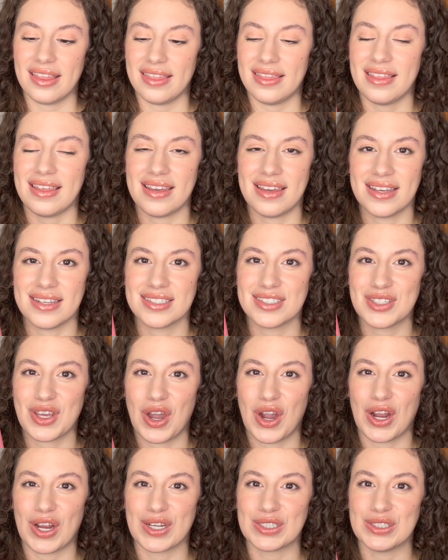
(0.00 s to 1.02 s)
These
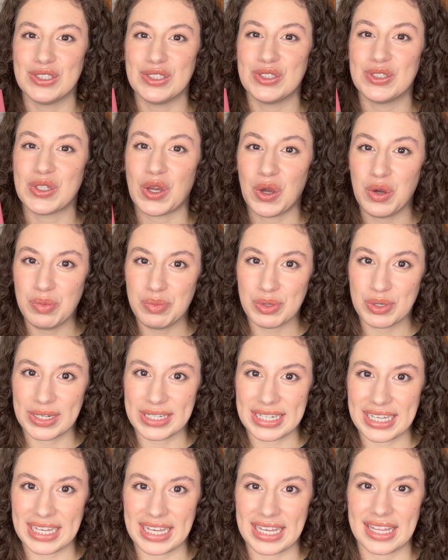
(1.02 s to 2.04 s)
are so
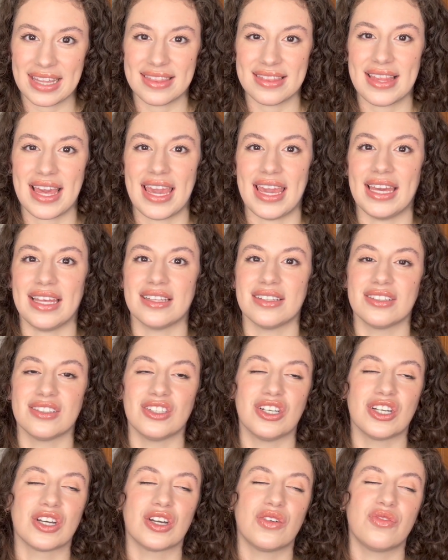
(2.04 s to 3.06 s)
pretty. They
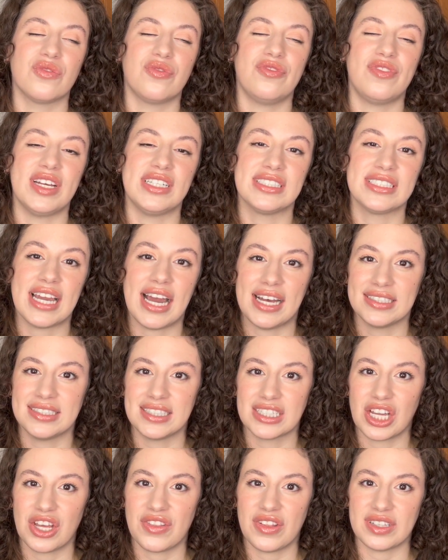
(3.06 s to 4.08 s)
look
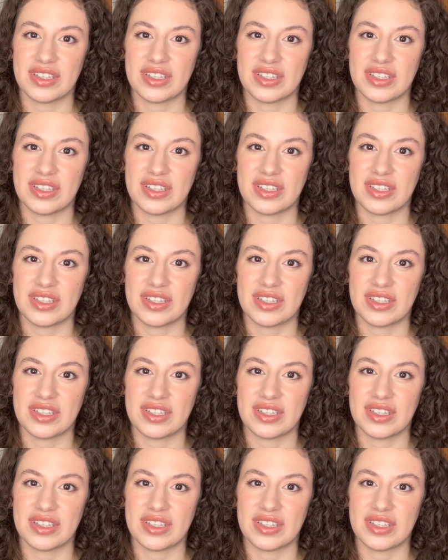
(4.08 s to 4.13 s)
fantastic on the